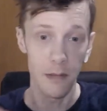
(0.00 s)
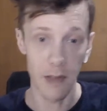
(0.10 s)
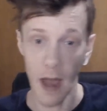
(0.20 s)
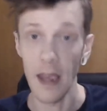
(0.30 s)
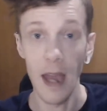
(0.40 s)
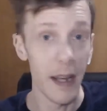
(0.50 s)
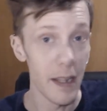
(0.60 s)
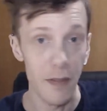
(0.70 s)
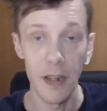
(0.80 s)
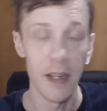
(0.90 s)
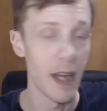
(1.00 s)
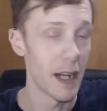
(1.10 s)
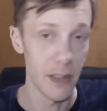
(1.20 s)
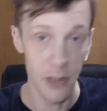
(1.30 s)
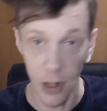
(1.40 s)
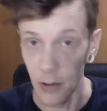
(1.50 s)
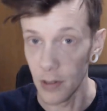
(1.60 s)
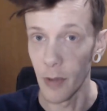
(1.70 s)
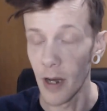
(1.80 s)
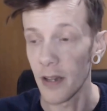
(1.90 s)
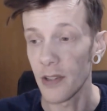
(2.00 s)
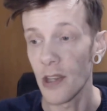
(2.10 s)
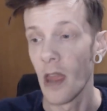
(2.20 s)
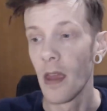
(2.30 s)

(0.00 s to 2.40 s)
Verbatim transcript: day and evening and it totally works.